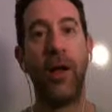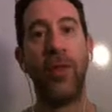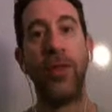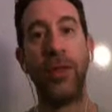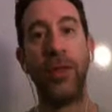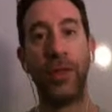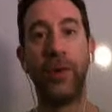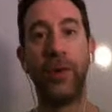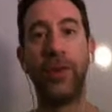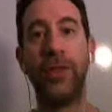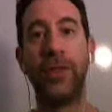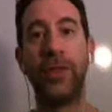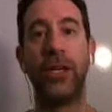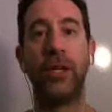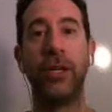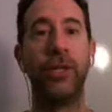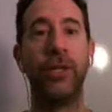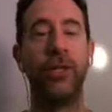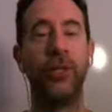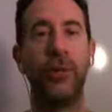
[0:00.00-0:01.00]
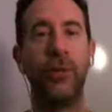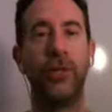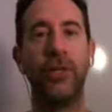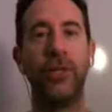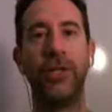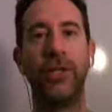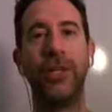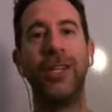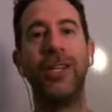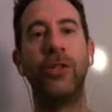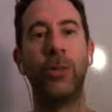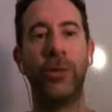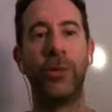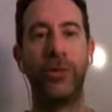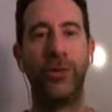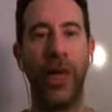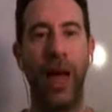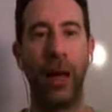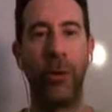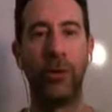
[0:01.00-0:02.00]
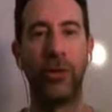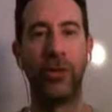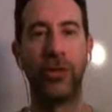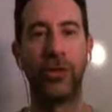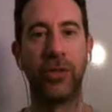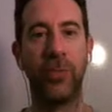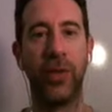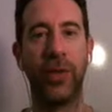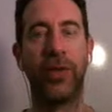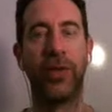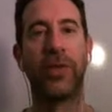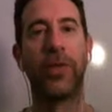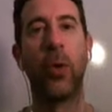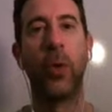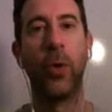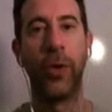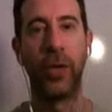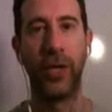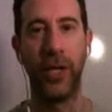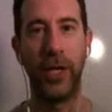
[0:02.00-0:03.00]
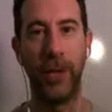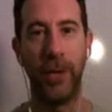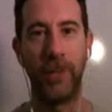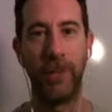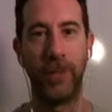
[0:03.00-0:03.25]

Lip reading: The third thing you need to do is you need to establish some authority.